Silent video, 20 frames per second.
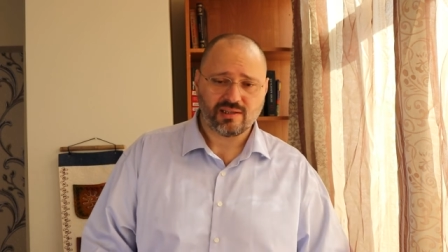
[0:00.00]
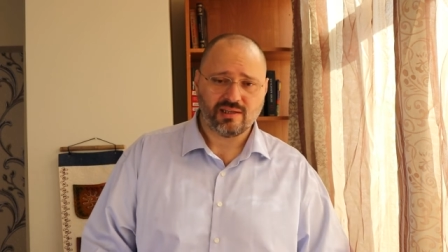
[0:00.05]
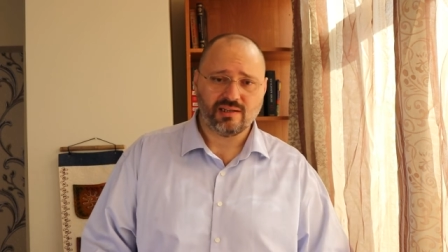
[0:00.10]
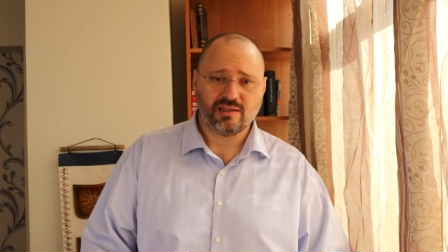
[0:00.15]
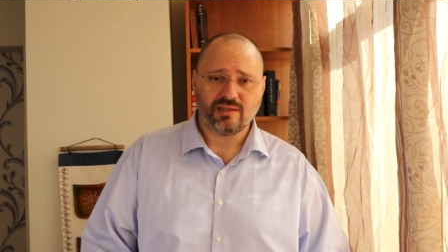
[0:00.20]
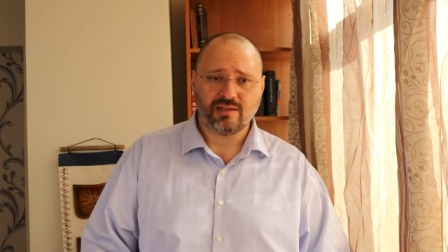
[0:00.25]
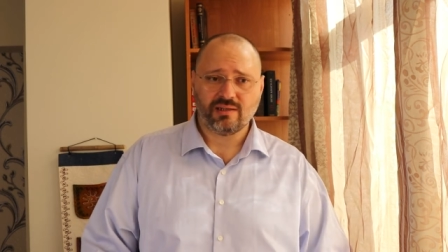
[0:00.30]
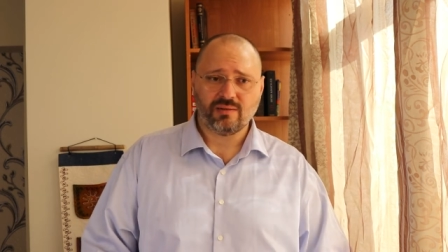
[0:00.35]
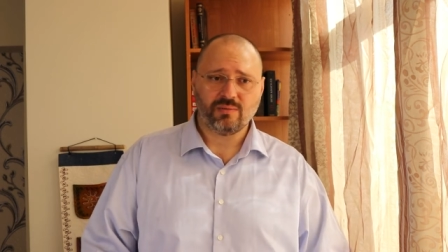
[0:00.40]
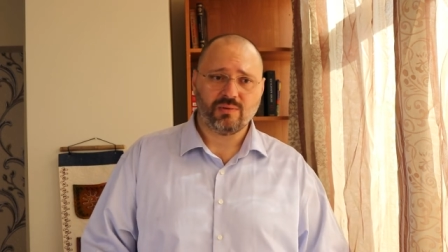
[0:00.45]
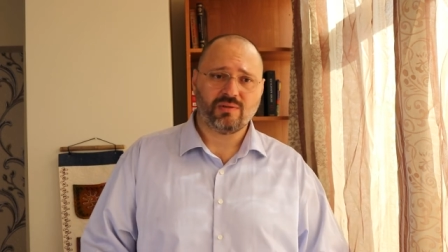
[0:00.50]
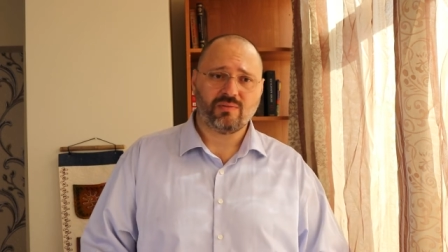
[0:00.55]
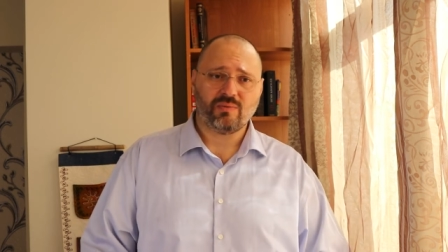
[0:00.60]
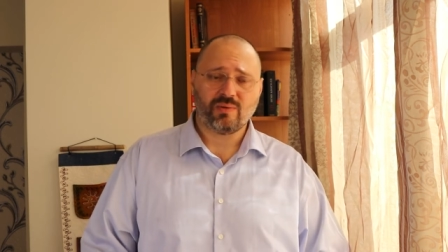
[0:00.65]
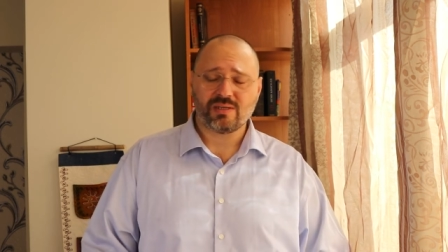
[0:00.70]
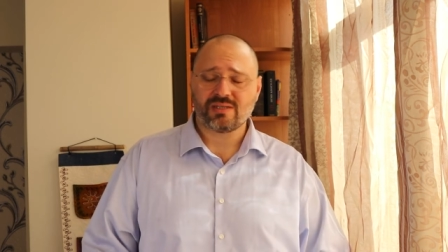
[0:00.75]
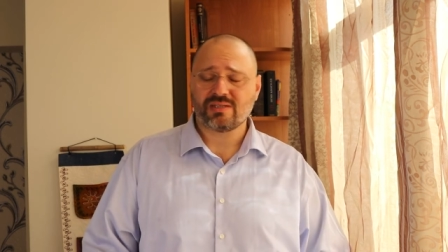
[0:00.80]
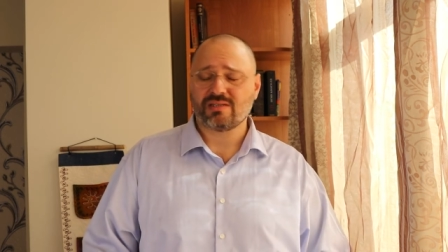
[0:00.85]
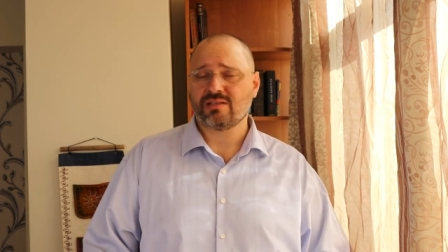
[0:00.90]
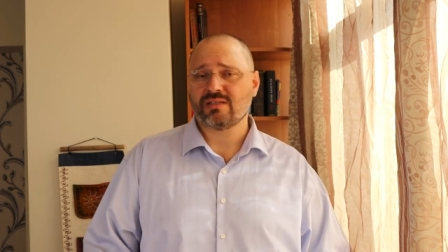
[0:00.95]
uh, with
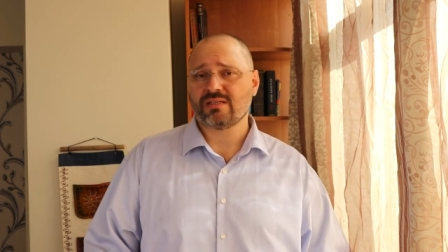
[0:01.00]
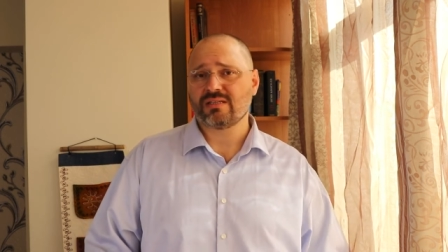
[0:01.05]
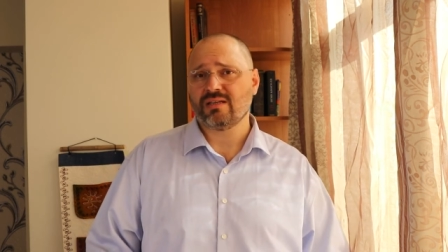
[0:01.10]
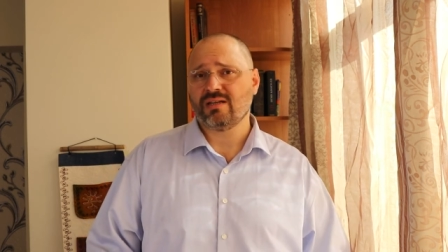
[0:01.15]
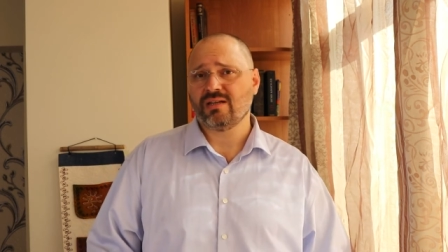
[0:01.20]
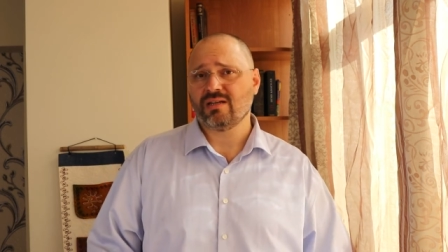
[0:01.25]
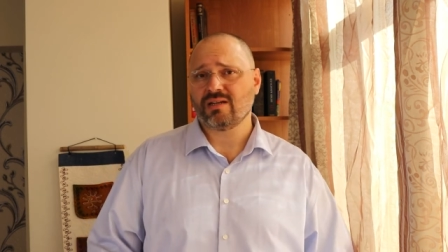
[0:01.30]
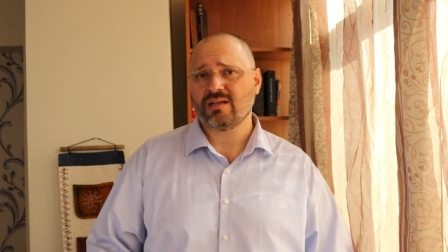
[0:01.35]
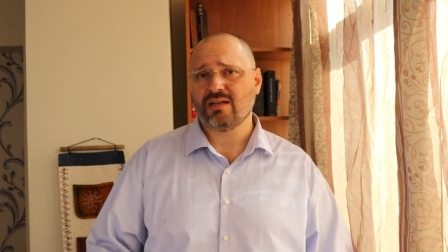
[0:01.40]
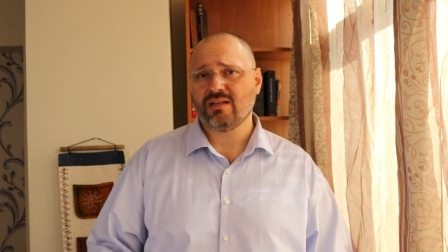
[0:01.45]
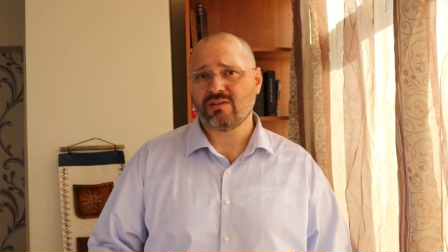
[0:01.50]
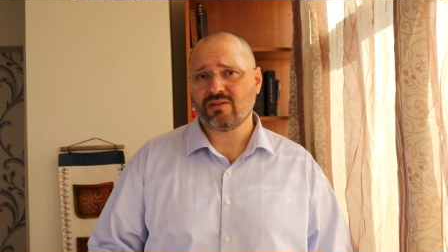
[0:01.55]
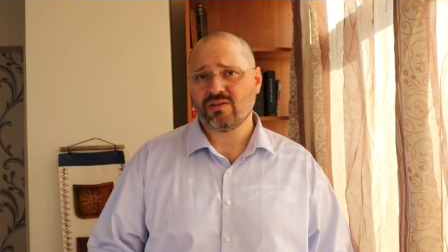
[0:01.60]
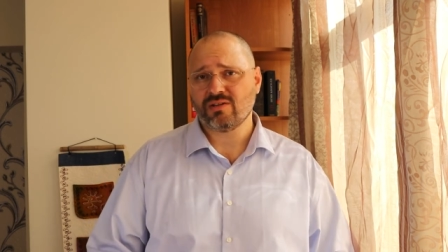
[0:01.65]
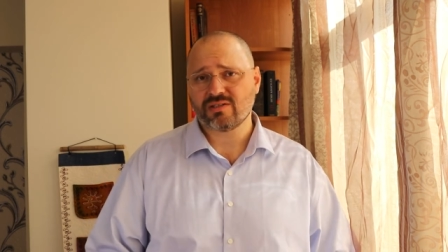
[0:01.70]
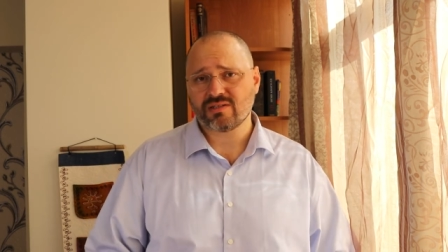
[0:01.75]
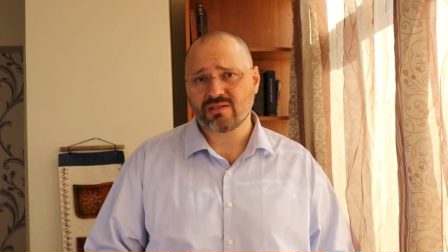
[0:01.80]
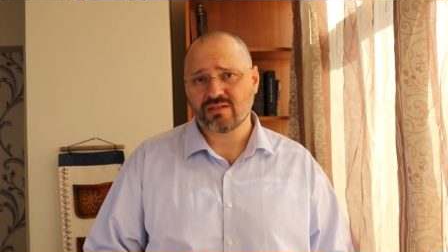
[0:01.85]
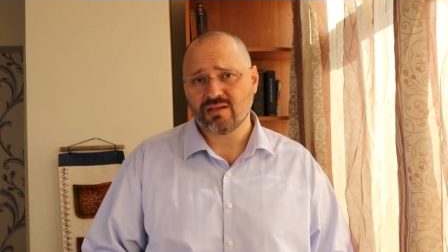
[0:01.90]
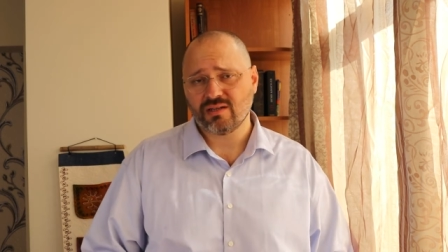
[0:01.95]
Western uh,
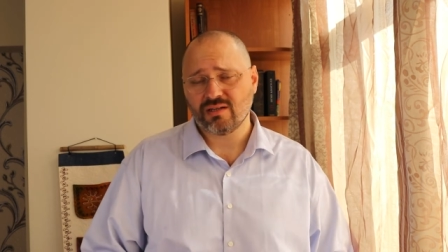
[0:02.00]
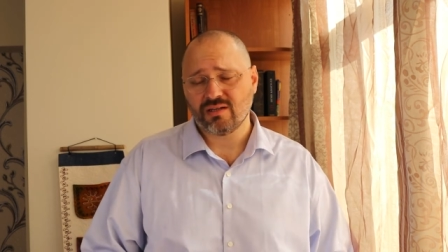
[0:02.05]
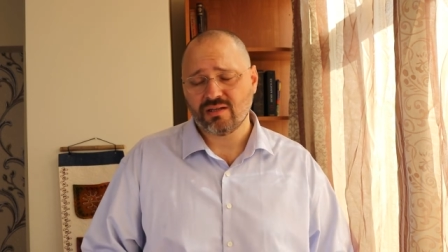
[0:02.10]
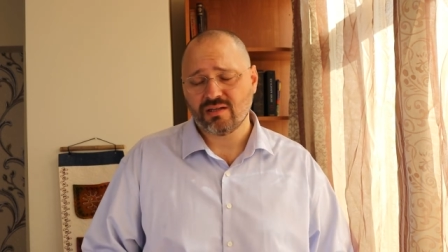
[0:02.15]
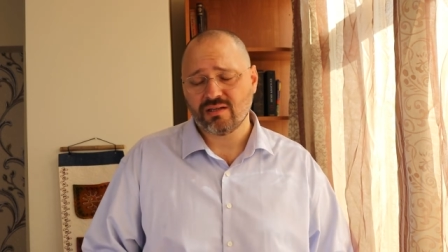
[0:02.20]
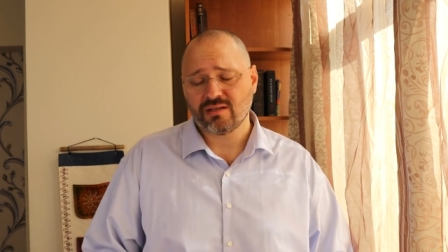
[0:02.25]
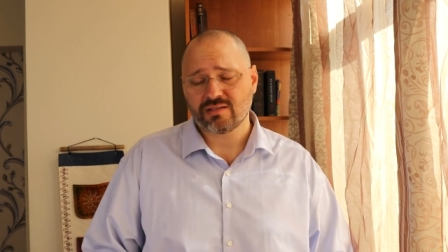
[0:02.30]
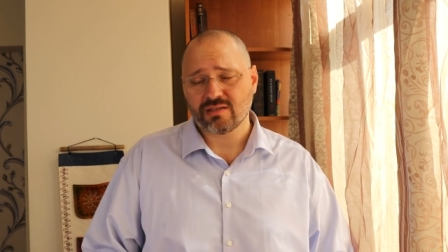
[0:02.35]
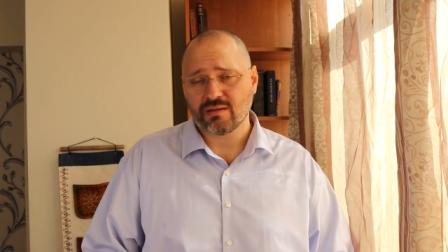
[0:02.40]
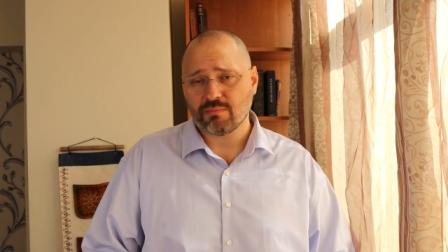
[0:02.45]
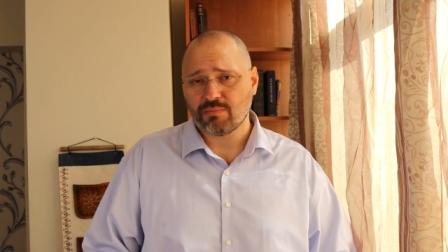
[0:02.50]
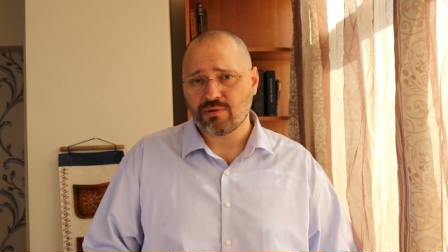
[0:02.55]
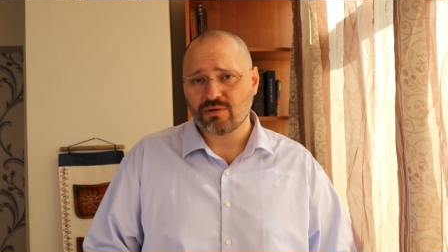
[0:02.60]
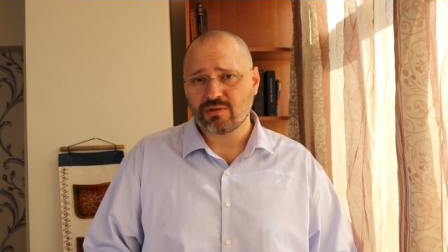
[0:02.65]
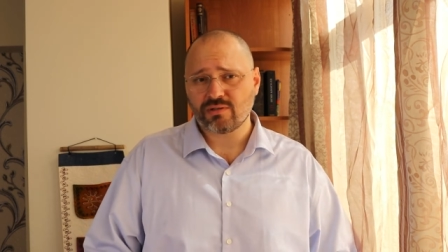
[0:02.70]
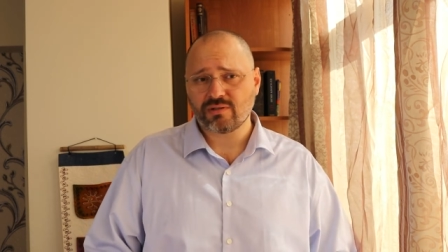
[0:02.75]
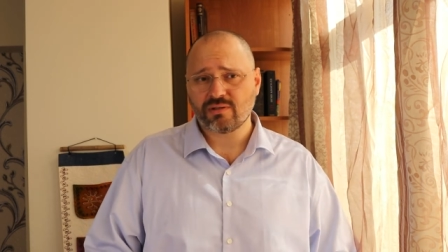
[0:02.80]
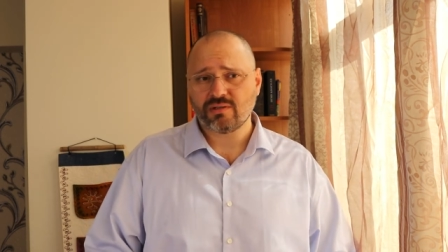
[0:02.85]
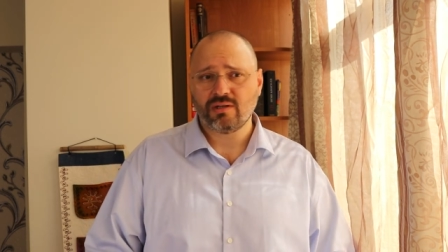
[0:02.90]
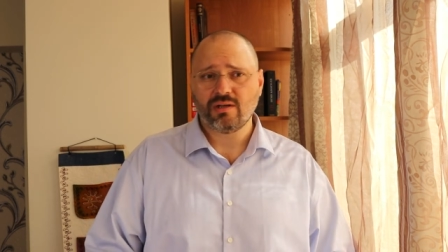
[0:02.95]
countries' uh,
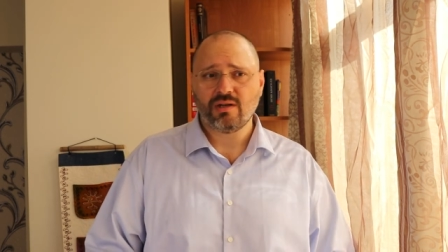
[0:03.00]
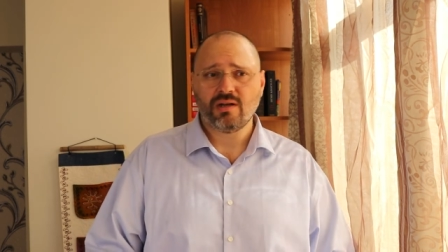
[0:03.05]
support